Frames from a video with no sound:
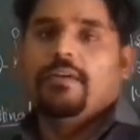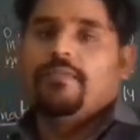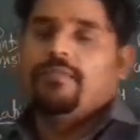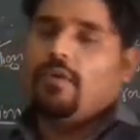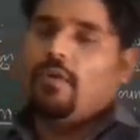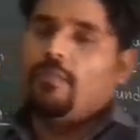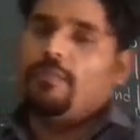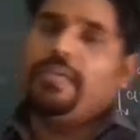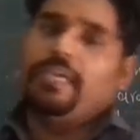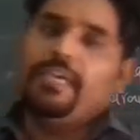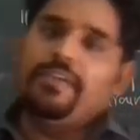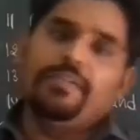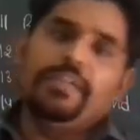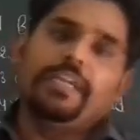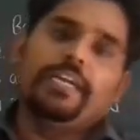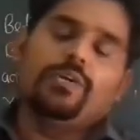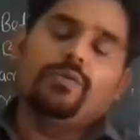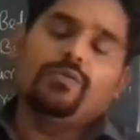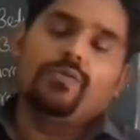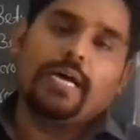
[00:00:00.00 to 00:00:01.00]
From
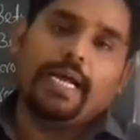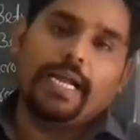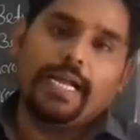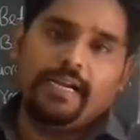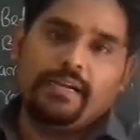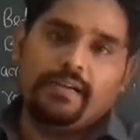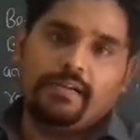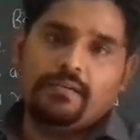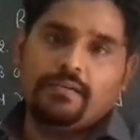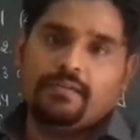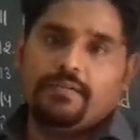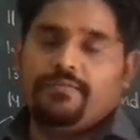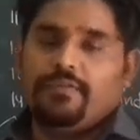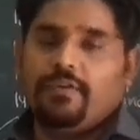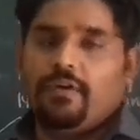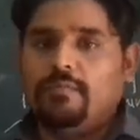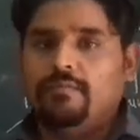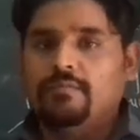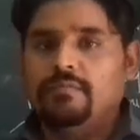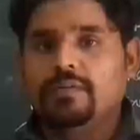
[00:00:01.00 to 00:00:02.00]
evening to night,
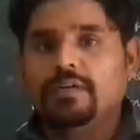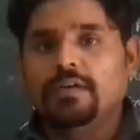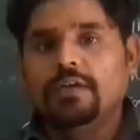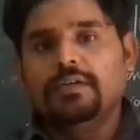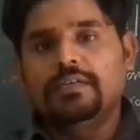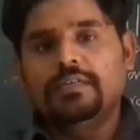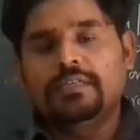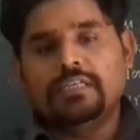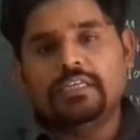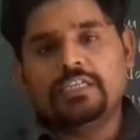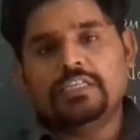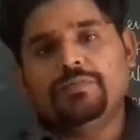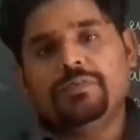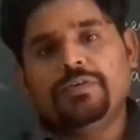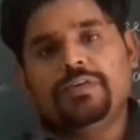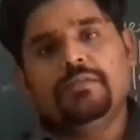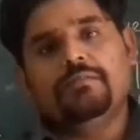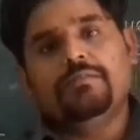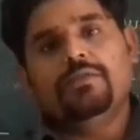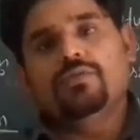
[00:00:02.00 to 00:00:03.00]
from 6
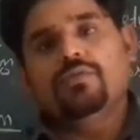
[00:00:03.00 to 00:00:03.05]
p.m.